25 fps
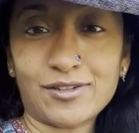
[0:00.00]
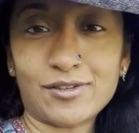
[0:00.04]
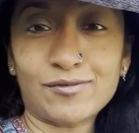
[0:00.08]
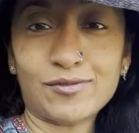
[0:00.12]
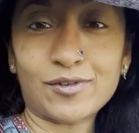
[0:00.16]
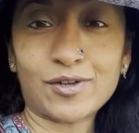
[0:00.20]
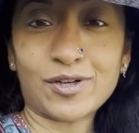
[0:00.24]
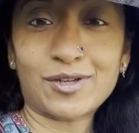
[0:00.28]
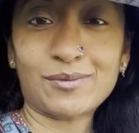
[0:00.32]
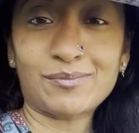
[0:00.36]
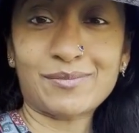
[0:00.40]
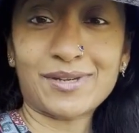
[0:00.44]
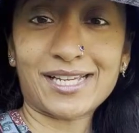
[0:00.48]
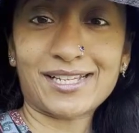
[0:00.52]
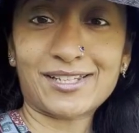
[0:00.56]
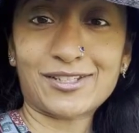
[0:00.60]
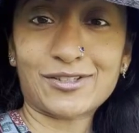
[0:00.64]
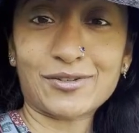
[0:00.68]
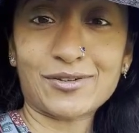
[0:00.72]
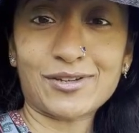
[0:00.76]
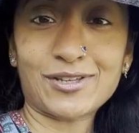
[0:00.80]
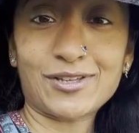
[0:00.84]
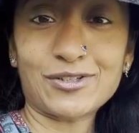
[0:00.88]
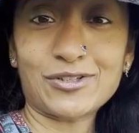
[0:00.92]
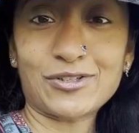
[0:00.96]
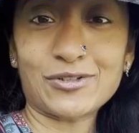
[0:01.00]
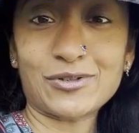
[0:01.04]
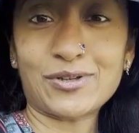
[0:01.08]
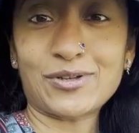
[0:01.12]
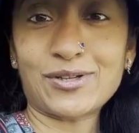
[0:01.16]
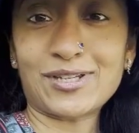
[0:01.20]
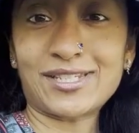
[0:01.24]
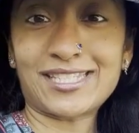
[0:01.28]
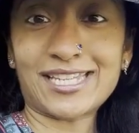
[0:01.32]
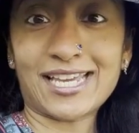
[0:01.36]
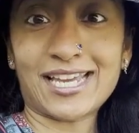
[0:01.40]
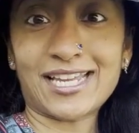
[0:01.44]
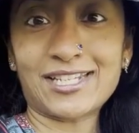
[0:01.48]
you've got to make sure you do
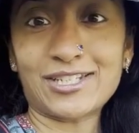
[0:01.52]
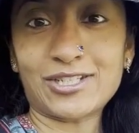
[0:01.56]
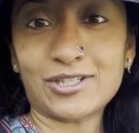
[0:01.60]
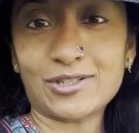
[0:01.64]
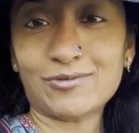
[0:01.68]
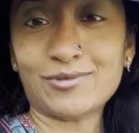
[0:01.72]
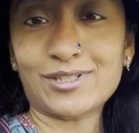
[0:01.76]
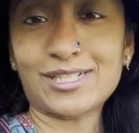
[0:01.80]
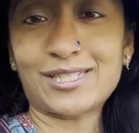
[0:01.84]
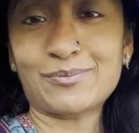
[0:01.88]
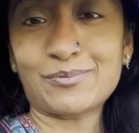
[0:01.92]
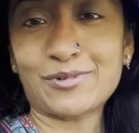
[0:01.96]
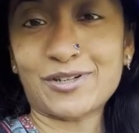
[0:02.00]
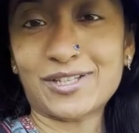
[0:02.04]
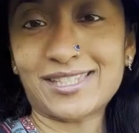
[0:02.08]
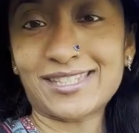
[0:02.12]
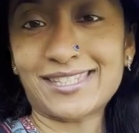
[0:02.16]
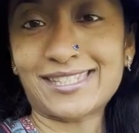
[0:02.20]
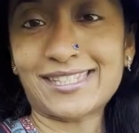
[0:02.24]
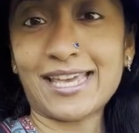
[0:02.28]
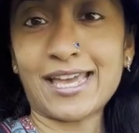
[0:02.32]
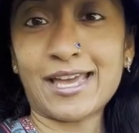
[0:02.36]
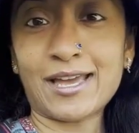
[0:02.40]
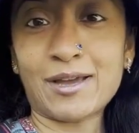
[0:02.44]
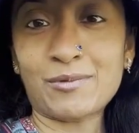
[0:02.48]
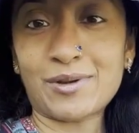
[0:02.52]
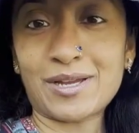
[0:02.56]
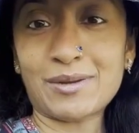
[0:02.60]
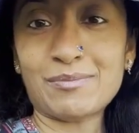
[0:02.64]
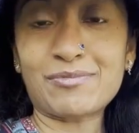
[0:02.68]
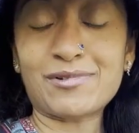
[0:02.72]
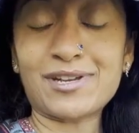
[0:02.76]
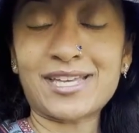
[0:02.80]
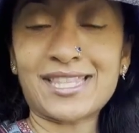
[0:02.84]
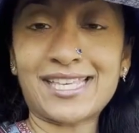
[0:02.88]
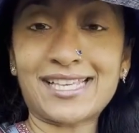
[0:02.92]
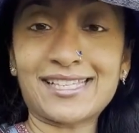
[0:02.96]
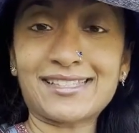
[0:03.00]
your danger response, airway,
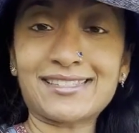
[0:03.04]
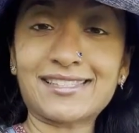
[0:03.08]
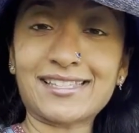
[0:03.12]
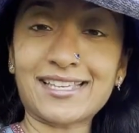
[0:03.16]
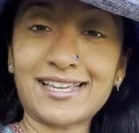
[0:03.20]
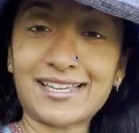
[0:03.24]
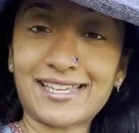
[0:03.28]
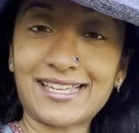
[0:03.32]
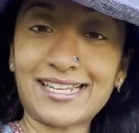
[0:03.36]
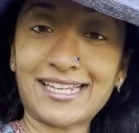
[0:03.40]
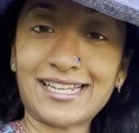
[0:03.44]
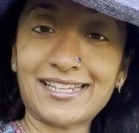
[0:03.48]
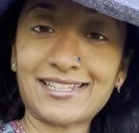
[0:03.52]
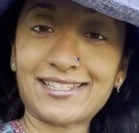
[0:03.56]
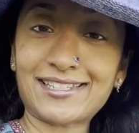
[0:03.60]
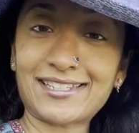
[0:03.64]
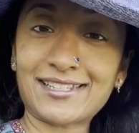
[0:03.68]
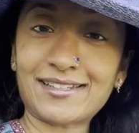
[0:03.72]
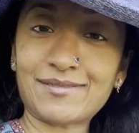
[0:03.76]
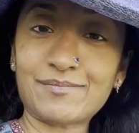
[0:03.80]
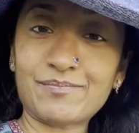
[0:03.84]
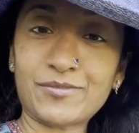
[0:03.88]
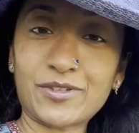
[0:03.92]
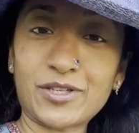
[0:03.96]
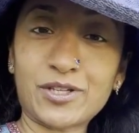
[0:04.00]
breathing, circulation.